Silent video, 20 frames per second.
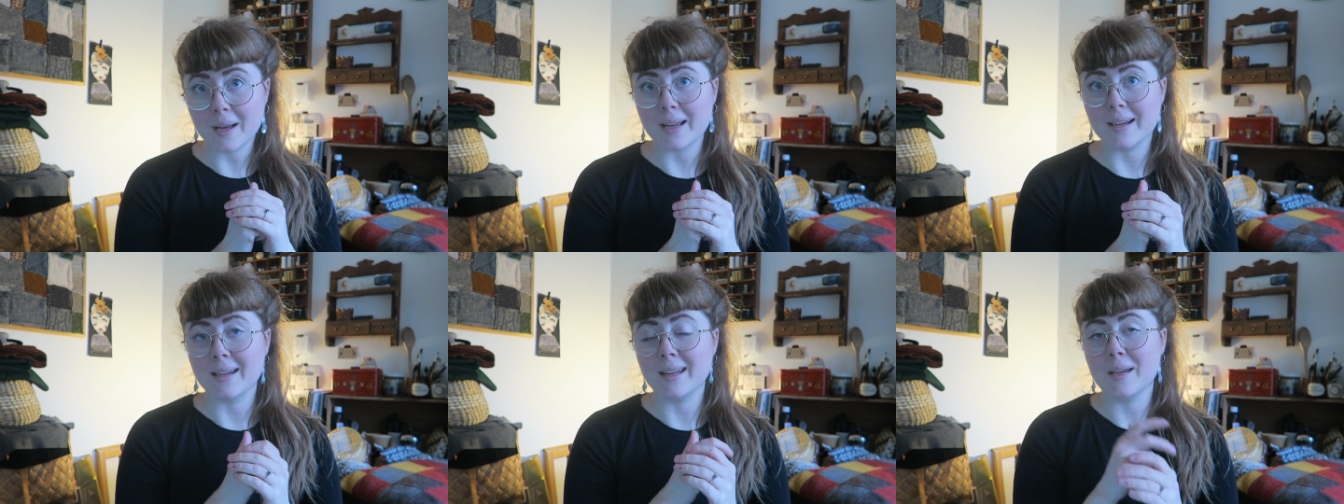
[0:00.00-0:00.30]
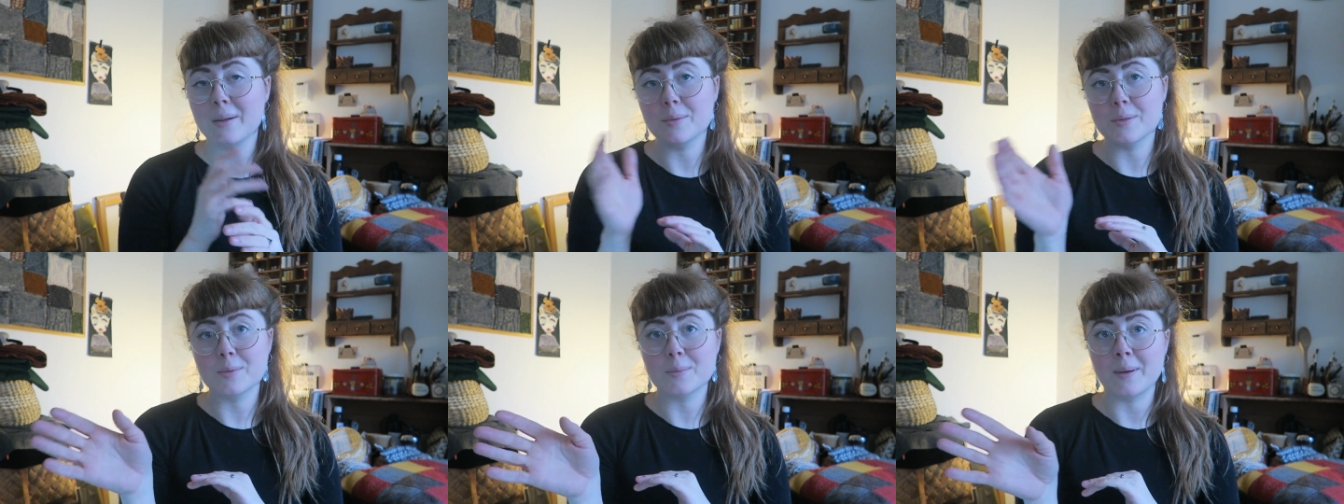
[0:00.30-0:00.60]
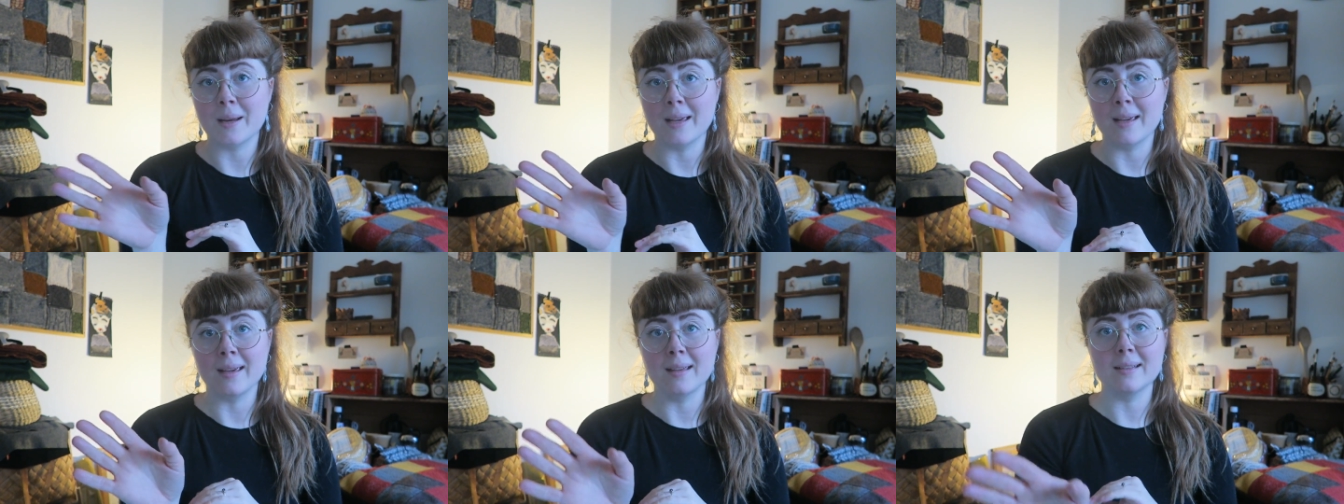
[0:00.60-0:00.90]
and he was
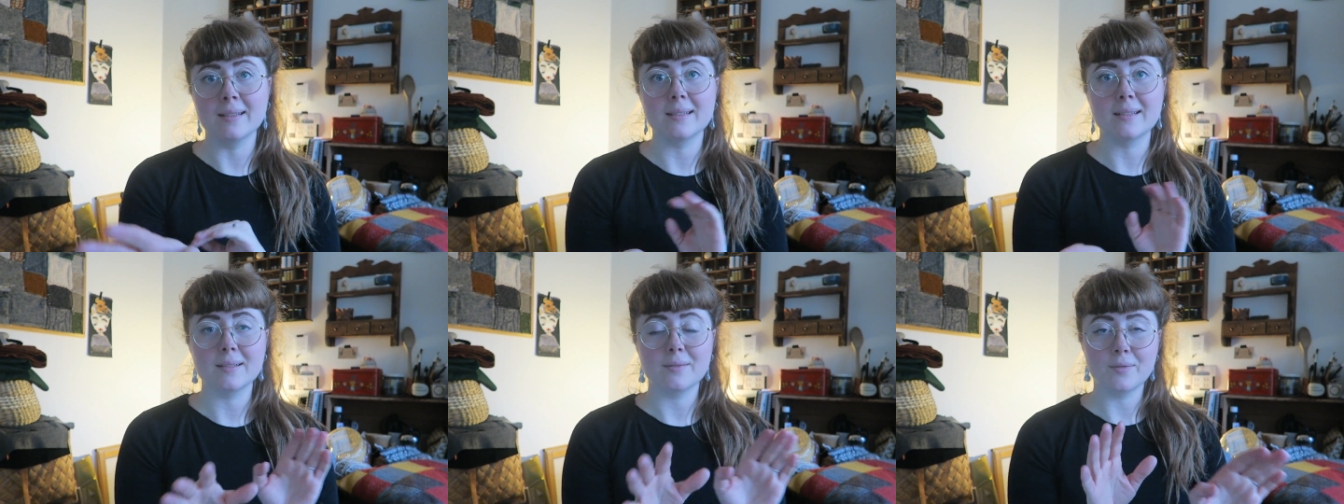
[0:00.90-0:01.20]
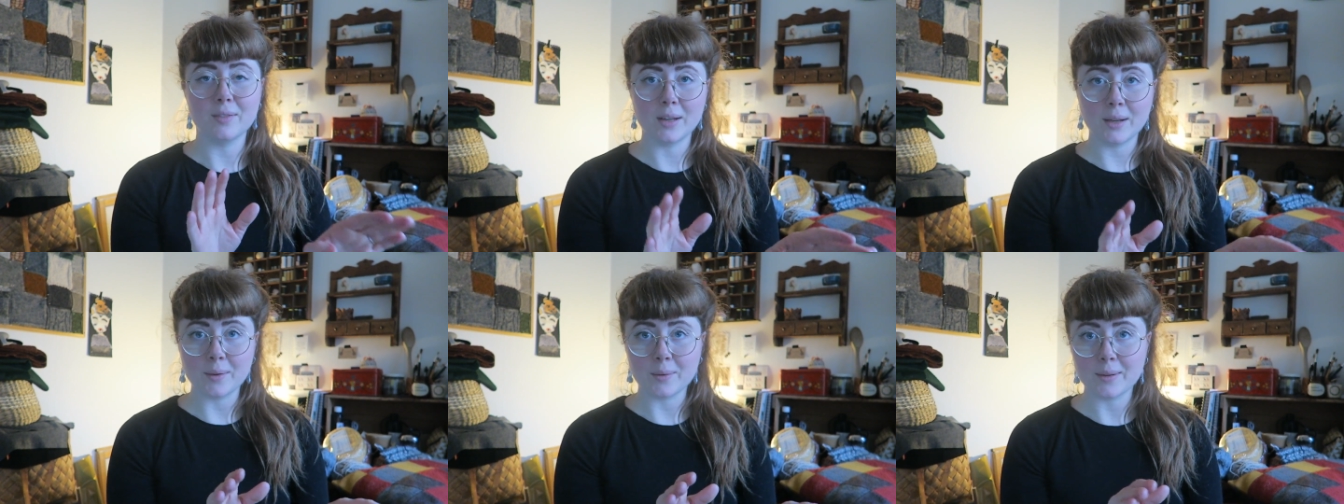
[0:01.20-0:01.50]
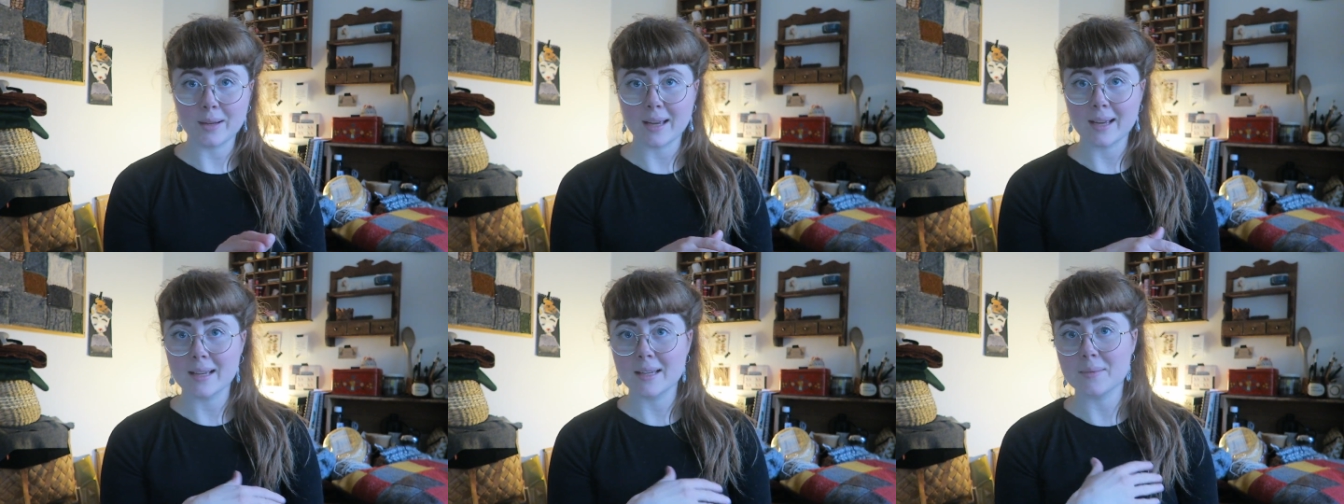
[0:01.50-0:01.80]
playing video
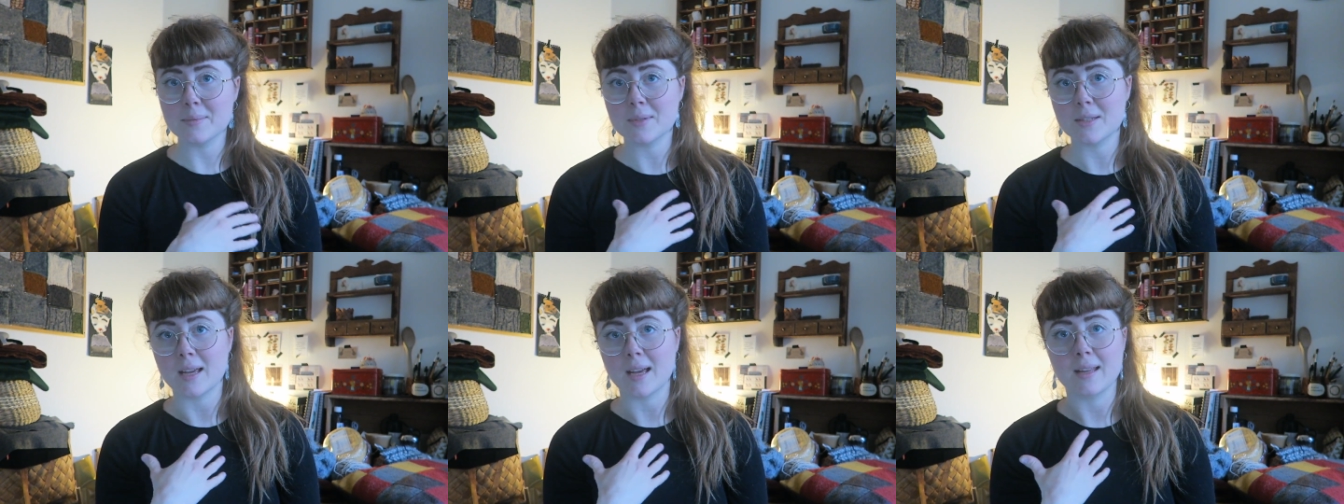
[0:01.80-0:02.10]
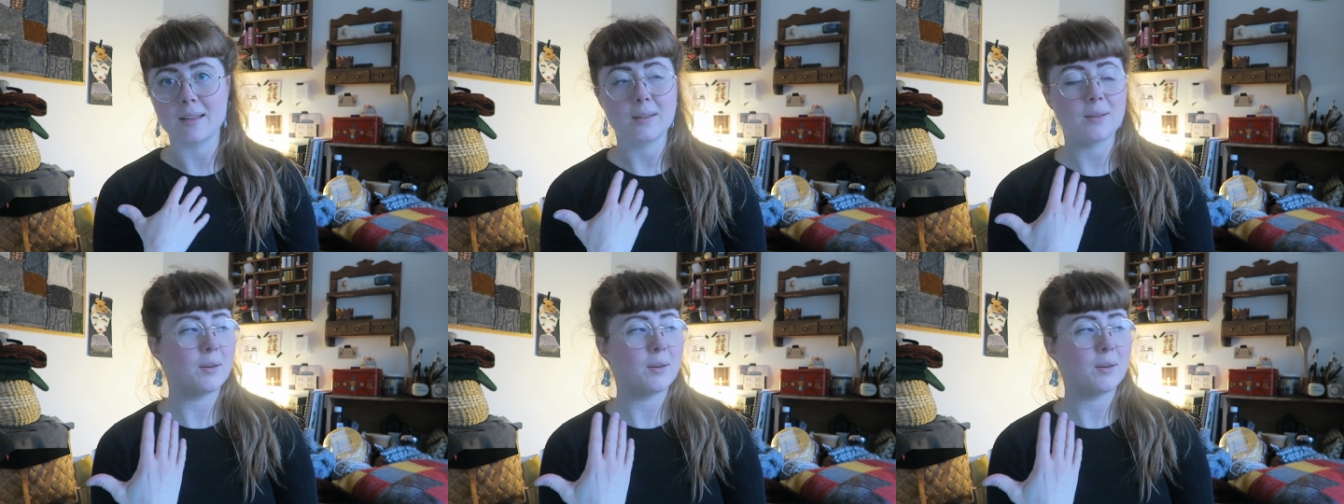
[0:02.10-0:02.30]
games and,